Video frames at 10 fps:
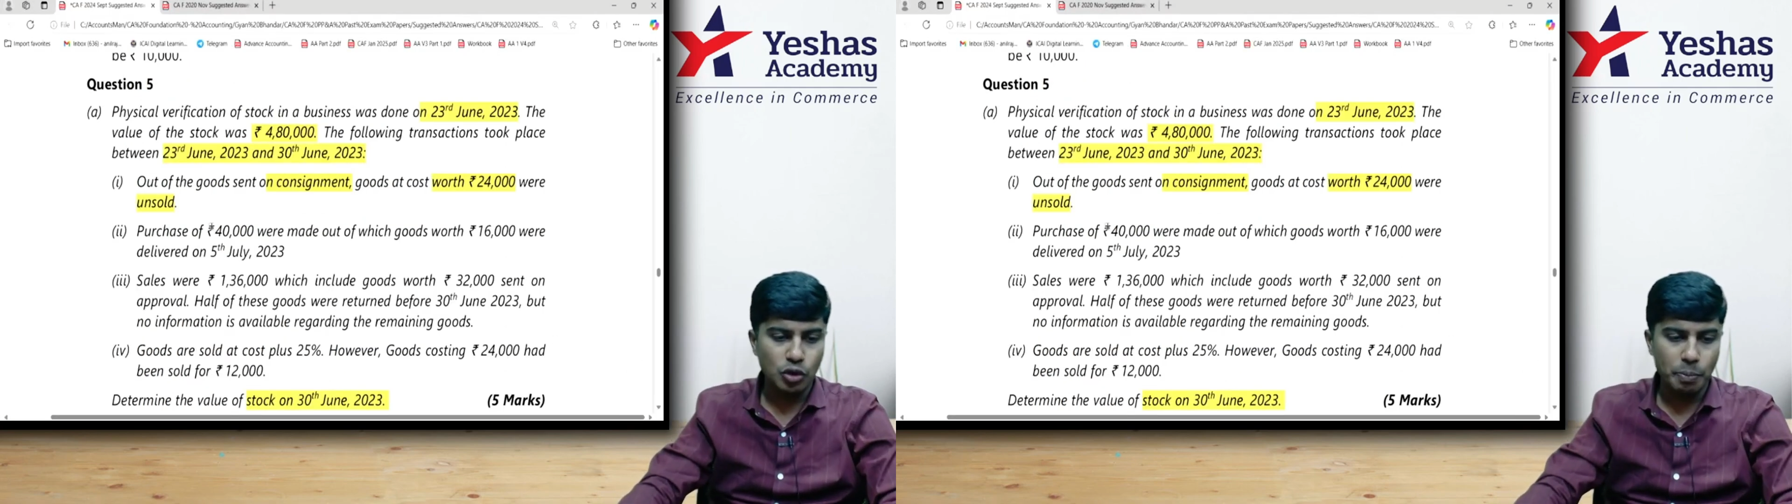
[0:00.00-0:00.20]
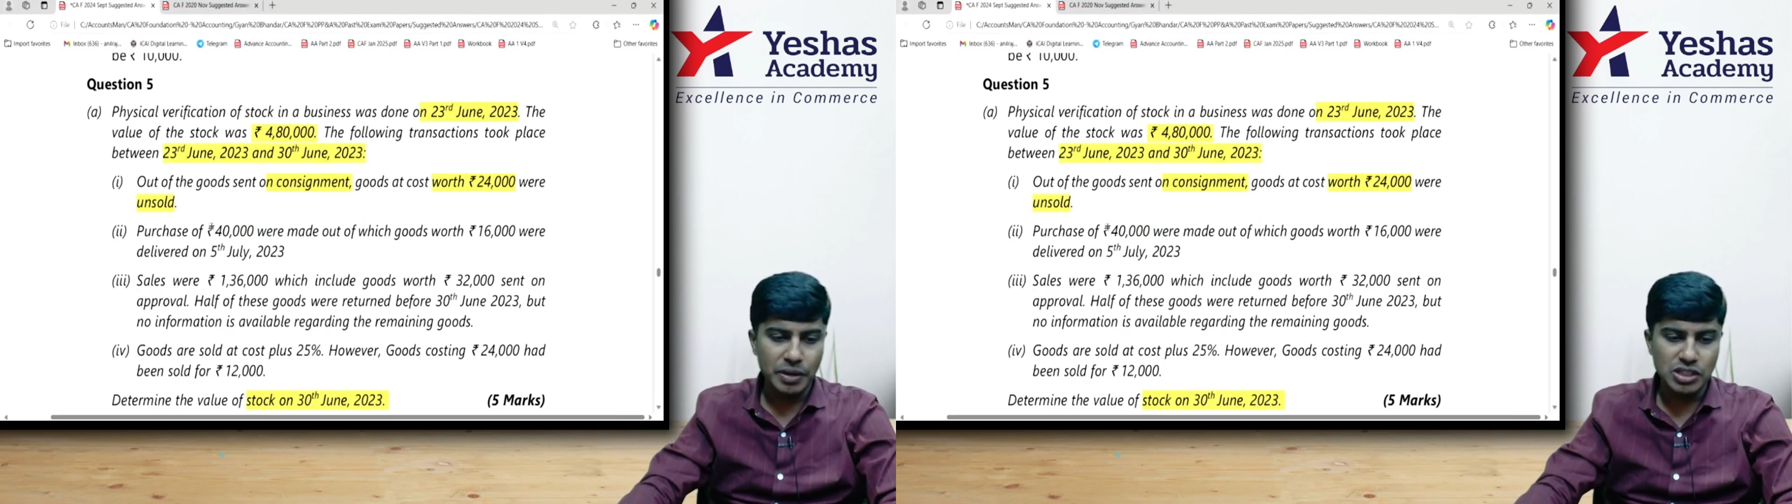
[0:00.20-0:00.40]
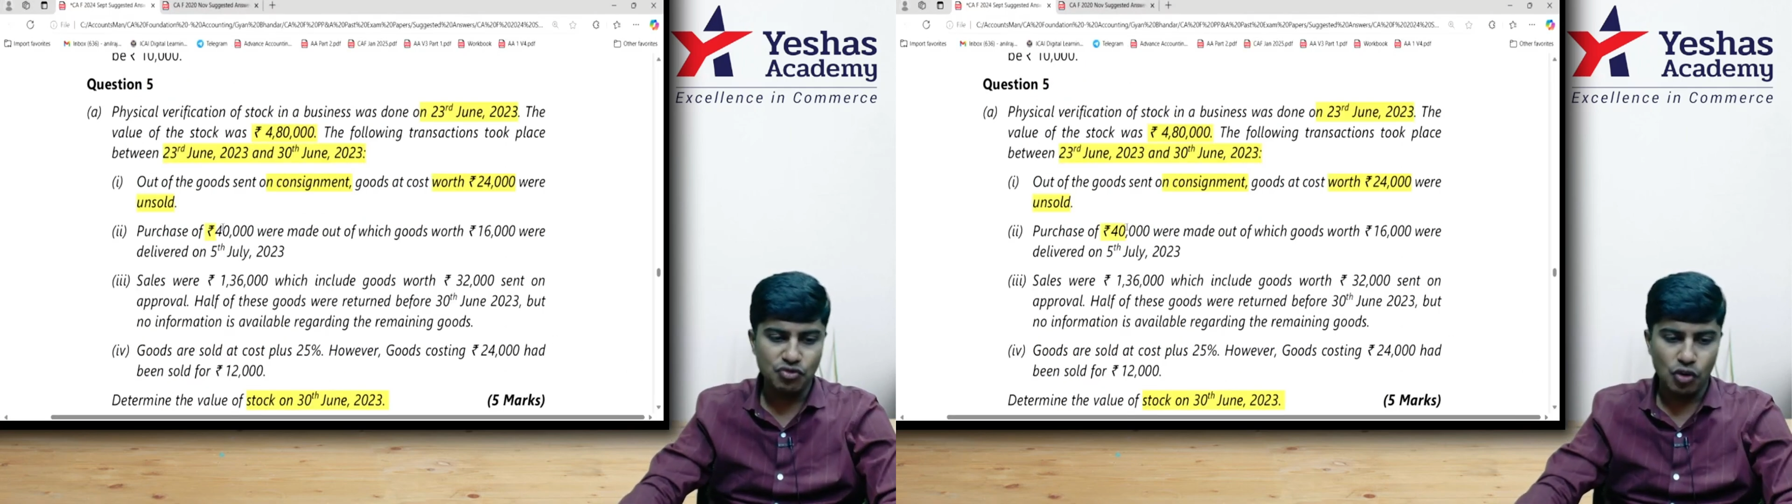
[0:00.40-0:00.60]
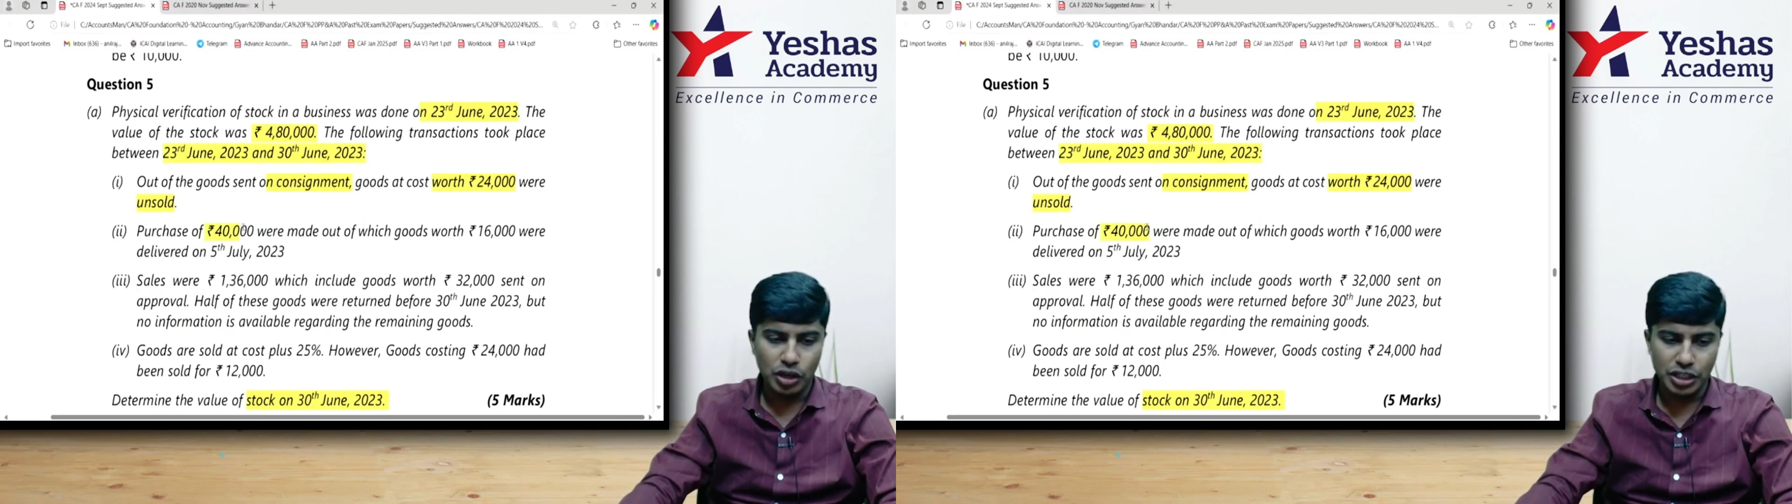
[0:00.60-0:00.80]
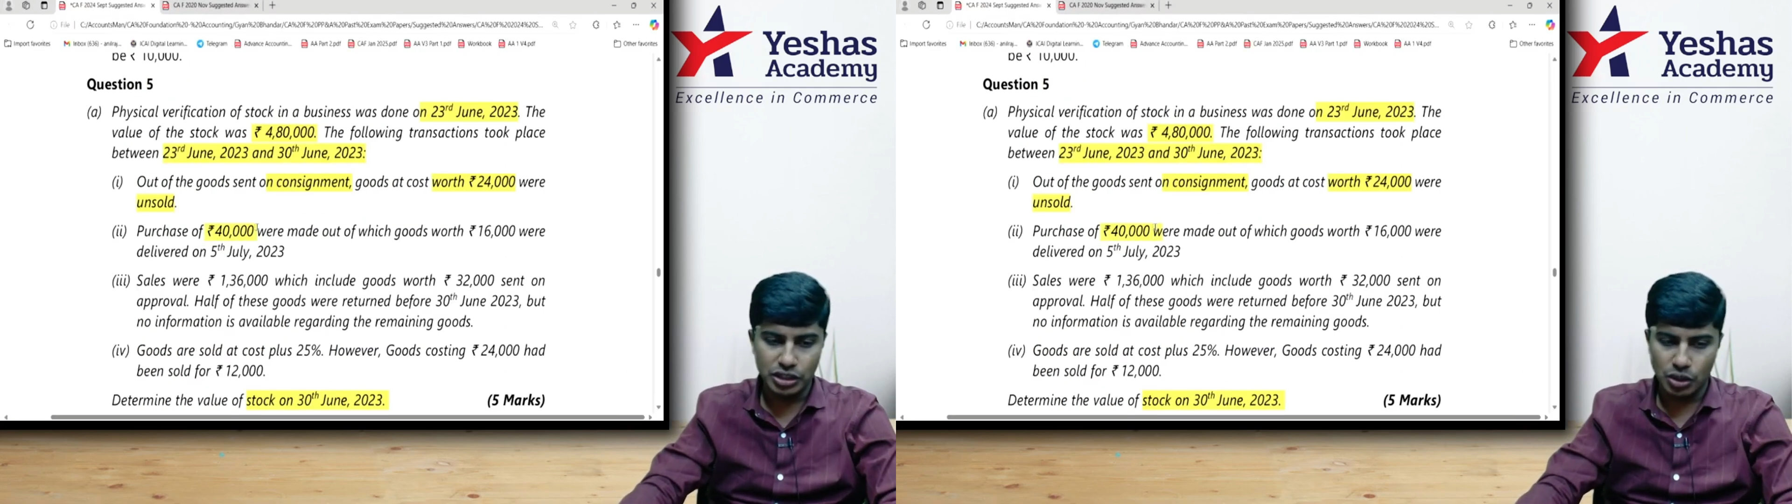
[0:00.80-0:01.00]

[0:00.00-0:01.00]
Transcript: rupees forty